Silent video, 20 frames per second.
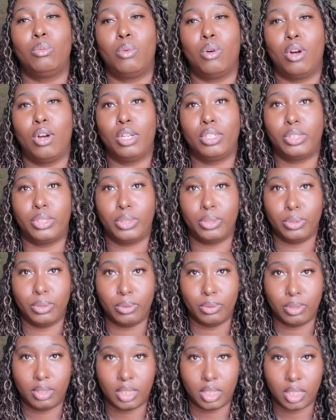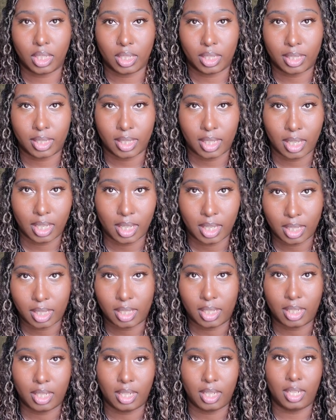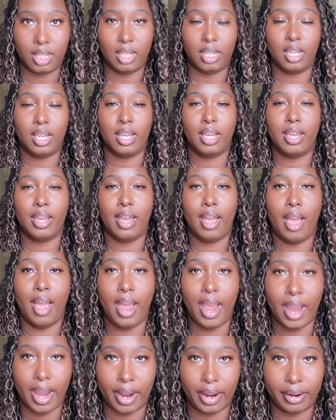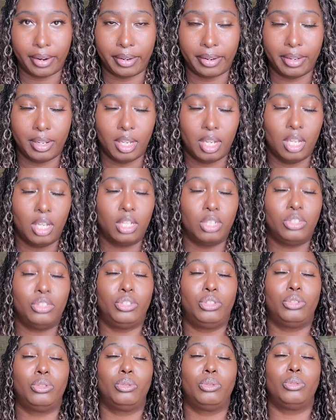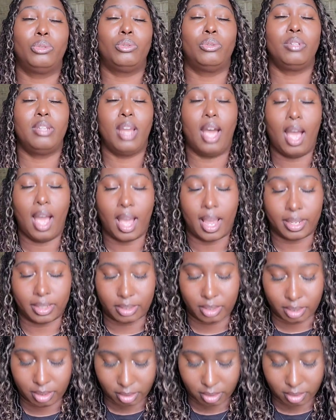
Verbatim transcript: want to get kinky hair. Do not,